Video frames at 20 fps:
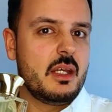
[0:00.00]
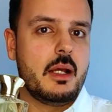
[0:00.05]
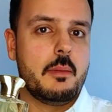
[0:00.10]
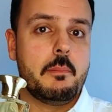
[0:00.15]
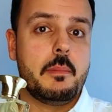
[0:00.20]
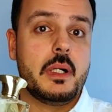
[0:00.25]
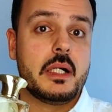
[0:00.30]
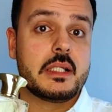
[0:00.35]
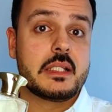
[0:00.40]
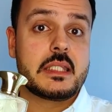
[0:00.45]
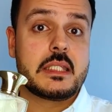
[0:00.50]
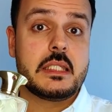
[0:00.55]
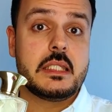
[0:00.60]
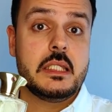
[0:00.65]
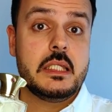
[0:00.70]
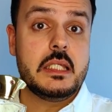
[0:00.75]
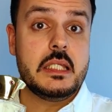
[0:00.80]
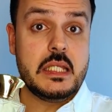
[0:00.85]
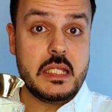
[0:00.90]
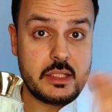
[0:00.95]
but
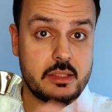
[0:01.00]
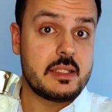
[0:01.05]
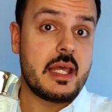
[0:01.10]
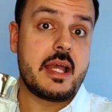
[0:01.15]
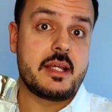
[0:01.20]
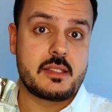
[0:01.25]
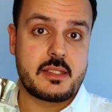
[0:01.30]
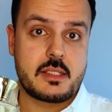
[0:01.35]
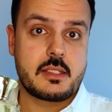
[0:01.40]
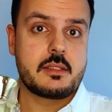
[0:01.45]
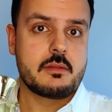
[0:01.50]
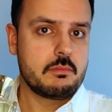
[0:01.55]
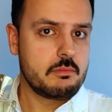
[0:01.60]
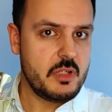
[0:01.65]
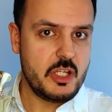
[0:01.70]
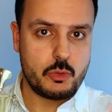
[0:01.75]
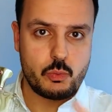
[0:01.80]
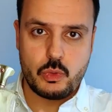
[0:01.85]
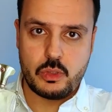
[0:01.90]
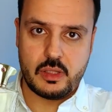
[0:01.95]
it lasts.
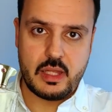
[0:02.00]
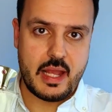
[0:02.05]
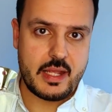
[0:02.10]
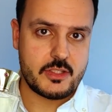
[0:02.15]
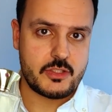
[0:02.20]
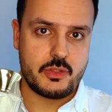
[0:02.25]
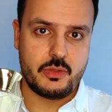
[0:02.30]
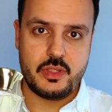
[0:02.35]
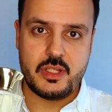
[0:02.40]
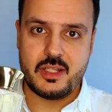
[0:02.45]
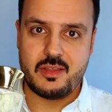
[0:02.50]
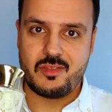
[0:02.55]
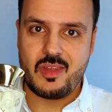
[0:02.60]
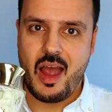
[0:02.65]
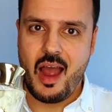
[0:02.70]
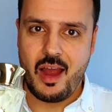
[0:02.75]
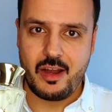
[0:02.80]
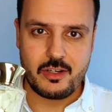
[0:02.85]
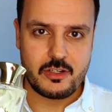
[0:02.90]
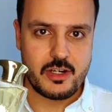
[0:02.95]
It will last you the
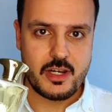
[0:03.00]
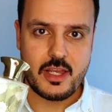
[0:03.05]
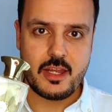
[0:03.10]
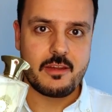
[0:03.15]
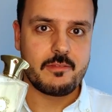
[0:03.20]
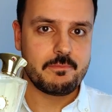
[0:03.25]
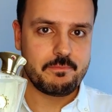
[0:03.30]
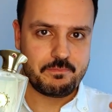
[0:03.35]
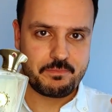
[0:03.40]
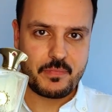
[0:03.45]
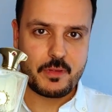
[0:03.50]
entire day.